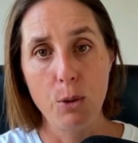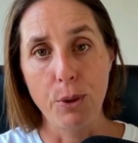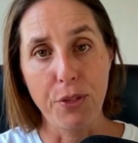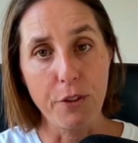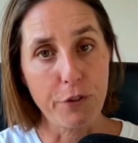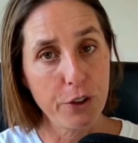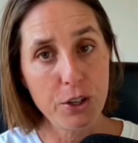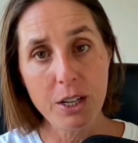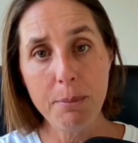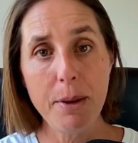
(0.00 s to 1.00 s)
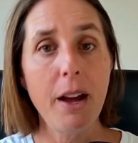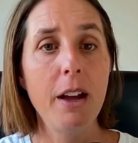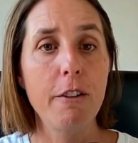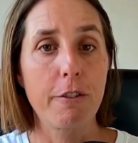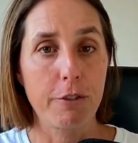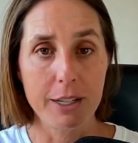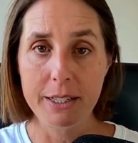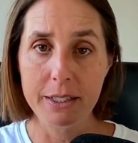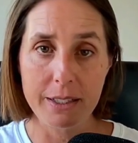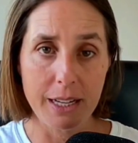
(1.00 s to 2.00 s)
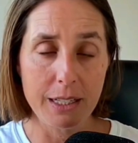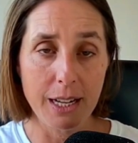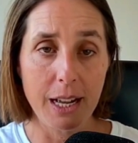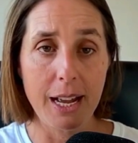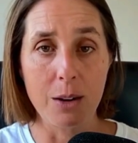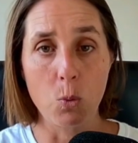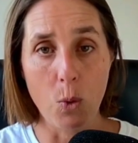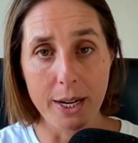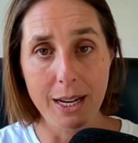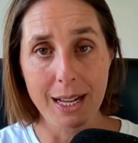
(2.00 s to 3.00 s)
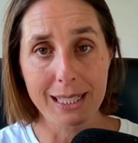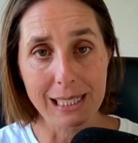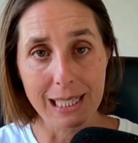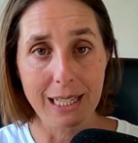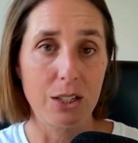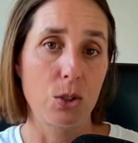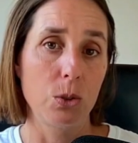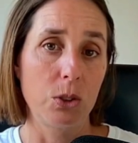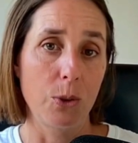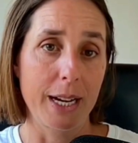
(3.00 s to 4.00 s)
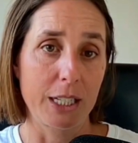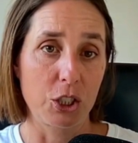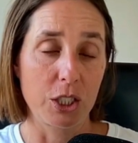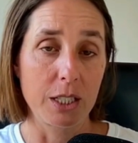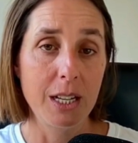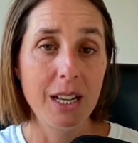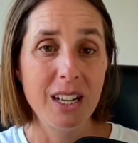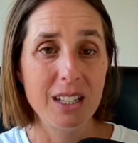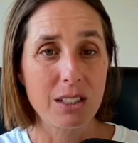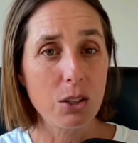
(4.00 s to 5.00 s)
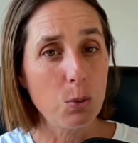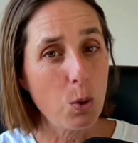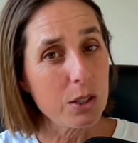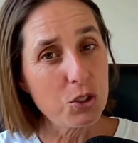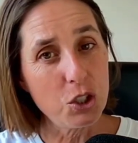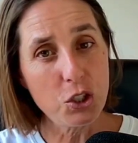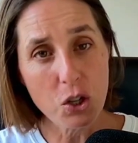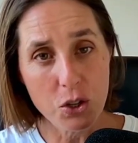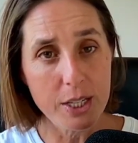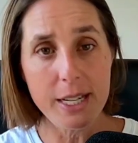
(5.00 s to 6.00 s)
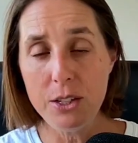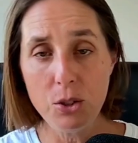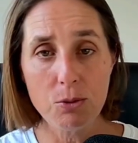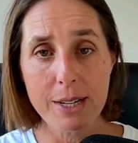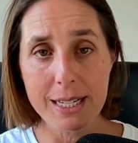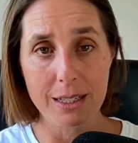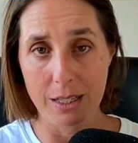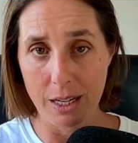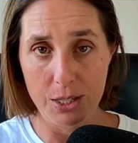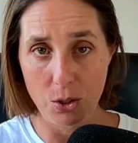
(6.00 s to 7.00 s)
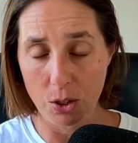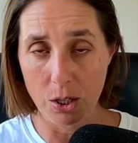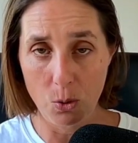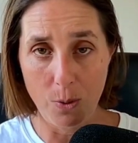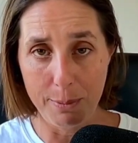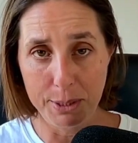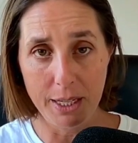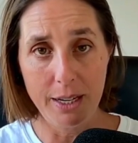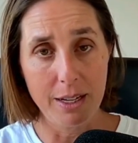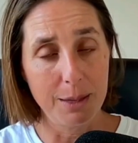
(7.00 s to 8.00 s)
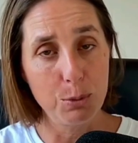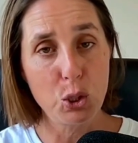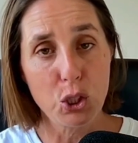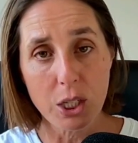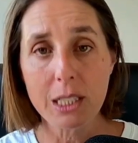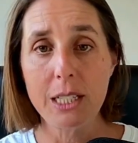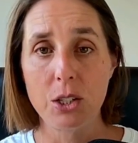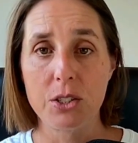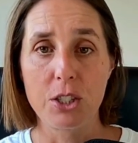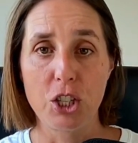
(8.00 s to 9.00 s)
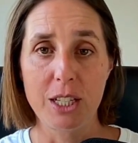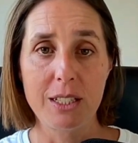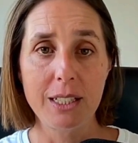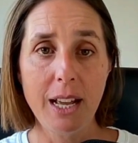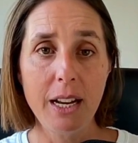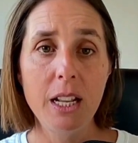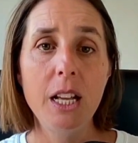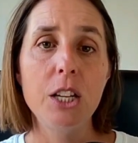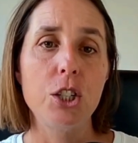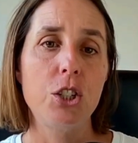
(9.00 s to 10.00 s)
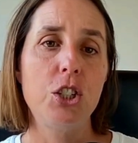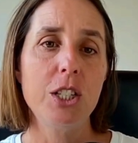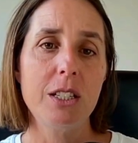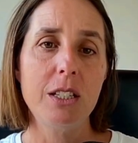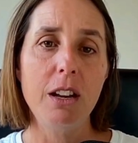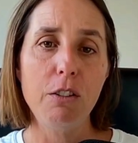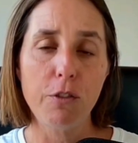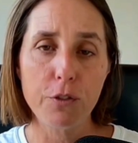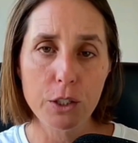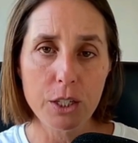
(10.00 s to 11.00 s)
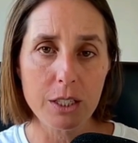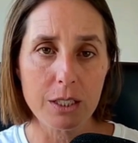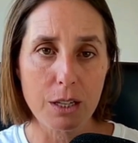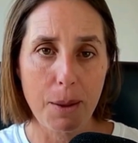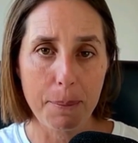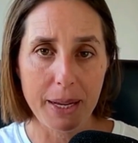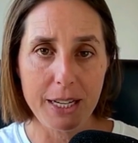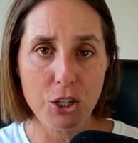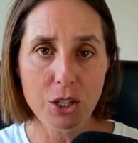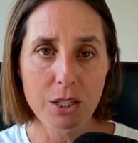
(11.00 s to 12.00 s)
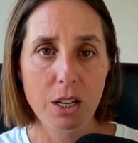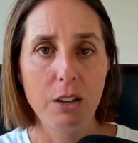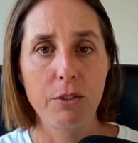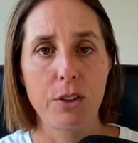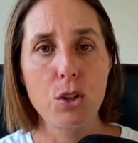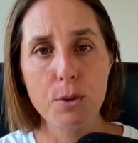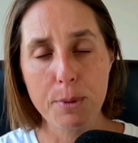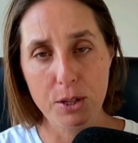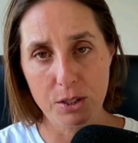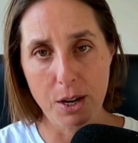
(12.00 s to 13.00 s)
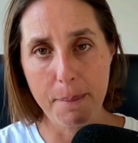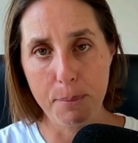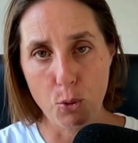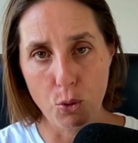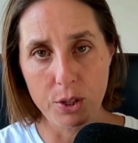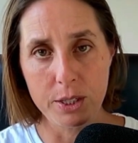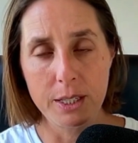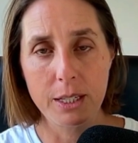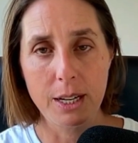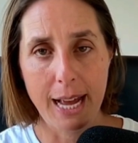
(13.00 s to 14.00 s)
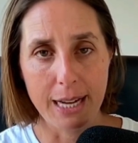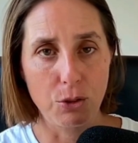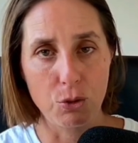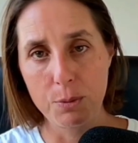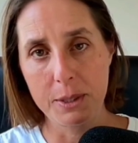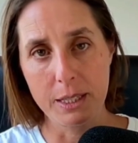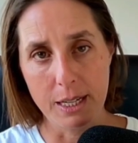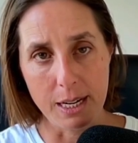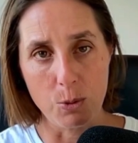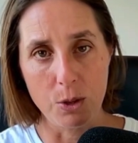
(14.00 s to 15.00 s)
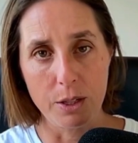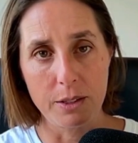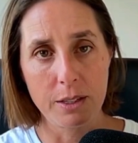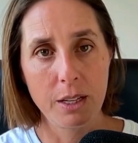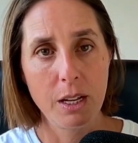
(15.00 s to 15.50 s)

with the phone number front and center and one clear call to action. So whilst you don't need to redesign your whole website, I'm certainly not suggesting that. You just need focused pages for your most important ad groups and keywords.